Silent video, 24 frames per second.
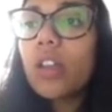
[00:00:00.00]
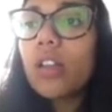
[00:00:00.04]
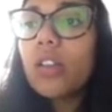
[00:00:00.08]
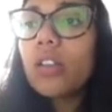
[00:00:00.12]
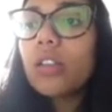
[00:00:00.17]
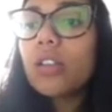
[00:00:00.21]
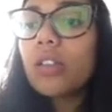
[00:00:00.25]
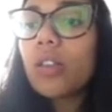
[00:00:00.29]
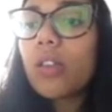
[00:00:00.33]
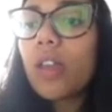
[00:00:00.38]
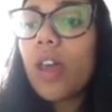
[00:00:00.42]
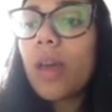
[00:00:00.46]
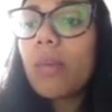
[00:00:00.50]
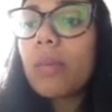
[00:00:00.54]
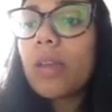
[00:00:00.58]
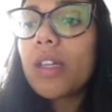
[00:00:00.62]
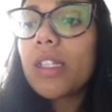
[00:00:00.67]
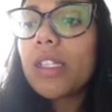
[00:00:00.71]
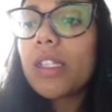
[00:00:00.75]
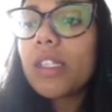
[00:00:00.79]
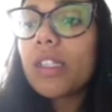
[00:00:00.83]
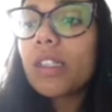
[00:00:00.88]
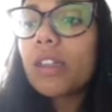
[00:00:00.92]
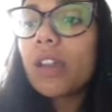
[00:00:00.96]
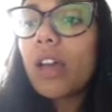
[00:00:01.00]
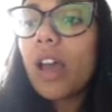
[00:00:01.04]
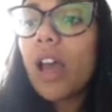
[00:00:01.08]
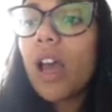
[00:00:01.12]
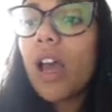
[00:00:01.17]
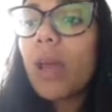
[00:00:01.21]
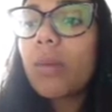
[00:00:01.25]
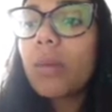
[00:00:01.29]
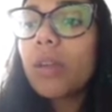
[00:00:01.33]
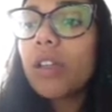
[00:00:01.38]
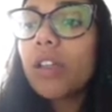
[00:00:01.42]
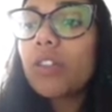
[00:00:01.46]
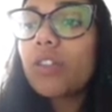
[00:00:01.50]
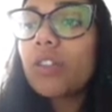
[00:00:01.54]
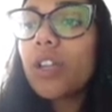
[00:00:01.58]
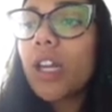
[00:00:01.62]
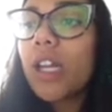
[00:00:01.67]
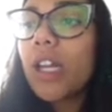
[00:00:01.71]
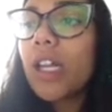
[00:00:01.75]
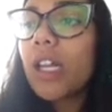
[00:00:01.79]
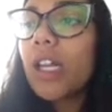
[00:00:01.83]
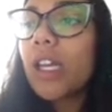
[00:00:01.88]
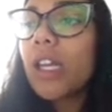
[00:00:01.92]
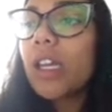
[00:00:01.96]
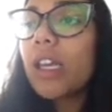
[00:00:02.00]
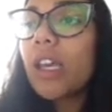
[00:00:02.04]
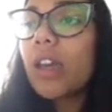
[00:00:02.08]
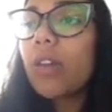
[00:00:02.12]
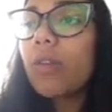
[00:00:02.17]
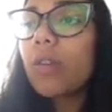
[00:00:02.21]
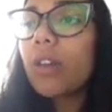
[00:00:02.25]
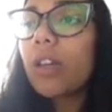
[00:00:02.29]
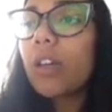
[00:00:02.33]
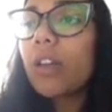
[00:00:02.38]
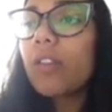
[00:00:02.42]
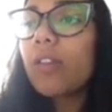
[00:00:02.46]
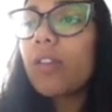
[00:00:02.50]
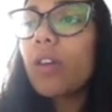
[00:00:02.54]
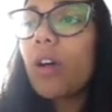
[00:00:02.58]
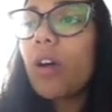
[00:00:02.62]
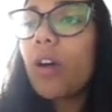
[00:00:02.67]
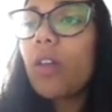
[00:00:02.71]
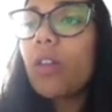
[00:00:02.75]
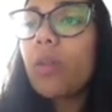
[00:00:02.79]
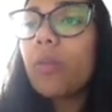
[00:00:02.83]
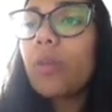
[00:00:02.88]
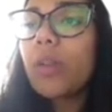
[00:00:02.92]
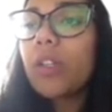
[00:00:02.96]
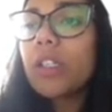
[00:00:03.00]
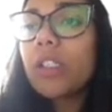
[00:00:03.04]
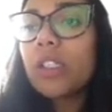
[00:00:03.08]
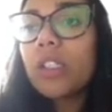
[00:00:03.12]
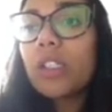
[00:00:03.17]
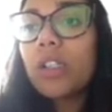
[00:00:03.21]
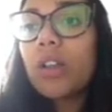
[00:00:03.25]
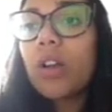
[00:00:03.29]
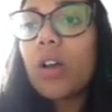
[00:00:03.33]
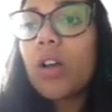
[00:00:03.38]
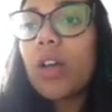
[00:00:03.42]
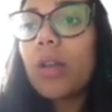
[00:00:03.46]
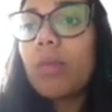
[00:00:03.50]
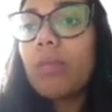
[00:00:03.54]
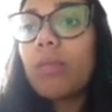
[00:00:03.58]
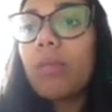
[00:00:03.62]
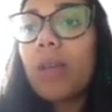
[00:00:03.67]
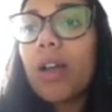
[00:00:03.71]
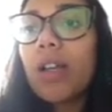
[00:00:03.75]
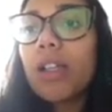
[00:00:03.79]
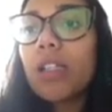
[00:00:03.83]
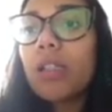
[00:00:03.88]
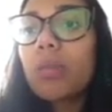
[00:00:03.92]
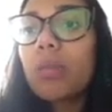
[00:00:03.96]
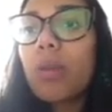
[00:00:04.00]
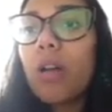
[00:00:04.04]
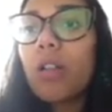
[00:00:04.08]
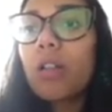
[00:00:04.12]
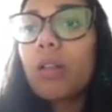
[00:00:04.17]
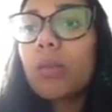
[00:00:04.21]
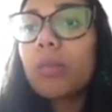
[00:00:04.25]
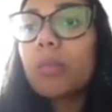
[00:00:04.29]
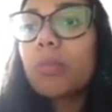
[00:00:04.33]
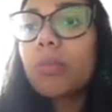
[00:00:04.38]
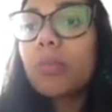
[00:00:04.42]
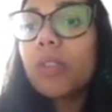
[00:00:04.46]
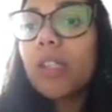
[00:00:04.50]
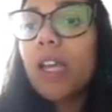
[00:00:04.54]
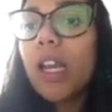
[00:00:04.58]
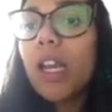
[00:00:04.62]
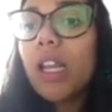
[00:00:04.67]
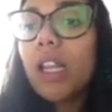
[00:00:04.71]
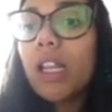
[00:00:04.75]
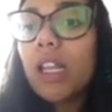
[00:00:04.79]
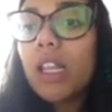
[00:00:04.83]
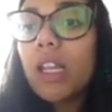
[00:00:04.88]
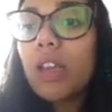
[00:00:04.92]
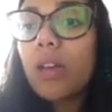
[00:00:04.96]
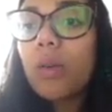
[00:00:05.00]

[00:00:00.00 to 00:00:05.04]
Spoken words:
So that means I'm going to try to get rid of all the ones on my smaller side of the